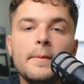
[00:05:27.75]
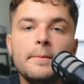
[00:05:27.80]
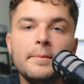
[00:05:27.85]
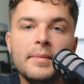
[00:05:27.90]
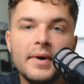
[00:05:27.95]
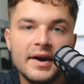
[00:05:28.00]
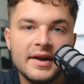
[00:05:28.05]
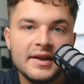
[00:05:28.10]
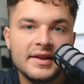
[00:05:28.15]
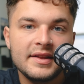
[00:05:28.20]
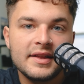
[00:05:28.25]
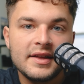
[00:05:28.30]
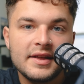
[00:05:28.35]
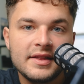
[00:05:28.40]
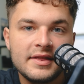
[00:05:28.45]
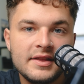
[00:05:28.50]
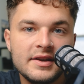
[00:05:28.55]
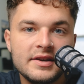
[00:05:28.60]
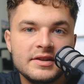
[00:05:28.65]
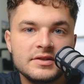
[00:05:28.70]
But
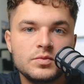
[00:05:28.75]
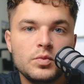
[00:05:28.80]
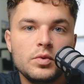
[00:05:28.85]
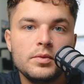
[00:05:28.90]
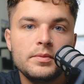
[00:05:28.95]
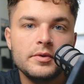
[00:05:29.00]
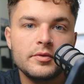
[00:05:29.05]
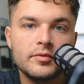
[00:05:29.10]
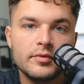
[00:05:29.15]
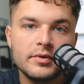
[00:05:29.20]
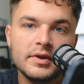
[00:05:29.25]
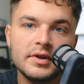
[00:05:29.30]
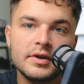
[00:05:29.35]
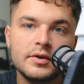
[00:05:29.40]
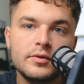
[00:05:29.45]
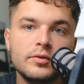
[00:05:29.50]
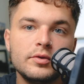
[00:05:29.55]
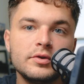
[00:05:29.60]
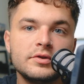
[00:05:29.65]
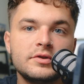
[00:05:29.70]
this will be really
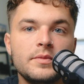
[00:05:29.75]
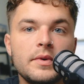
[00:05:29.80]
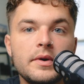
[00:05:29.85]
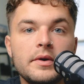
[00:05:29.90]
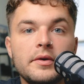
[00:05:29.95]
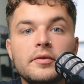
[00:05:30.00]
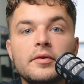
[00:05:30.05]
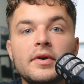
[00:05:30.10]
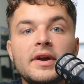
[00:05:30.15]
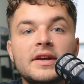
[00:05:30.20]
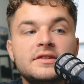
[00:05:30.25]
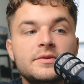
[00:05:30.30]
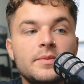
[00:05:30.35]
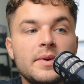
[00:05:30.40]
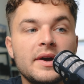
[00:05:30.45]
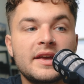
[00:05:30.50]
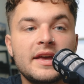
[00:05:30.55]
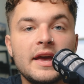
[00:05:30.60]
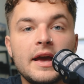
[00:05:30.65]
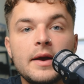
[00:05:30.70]
cool to maybe rig to
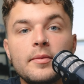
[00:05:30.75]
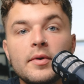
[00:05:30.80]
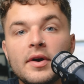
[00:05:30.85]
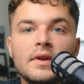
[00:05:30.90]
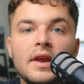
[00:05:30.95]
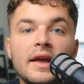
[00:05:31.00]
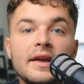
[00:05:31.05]
my camera